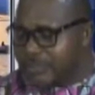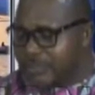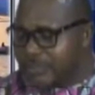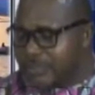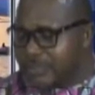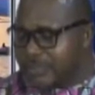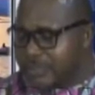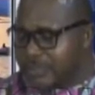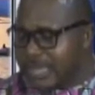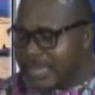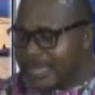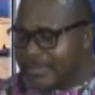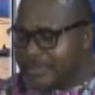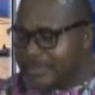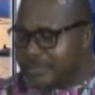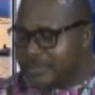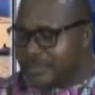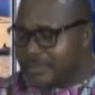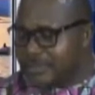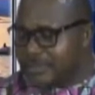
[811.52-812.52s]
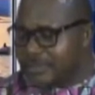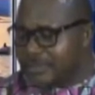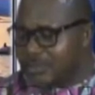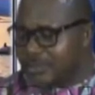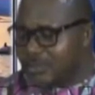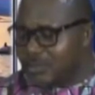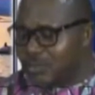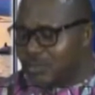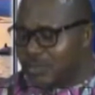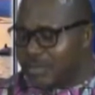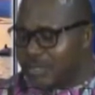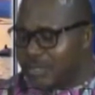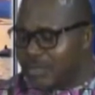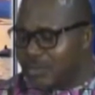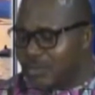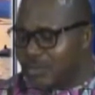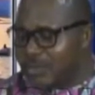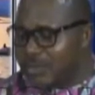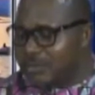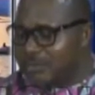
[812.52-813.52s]
that we
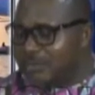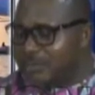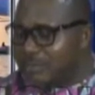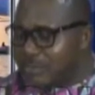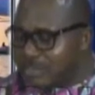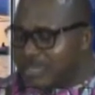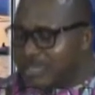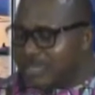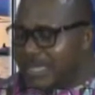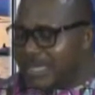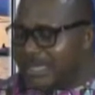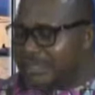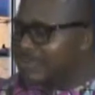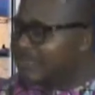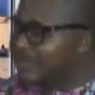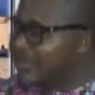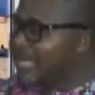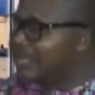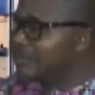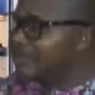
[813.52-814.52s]
muster the right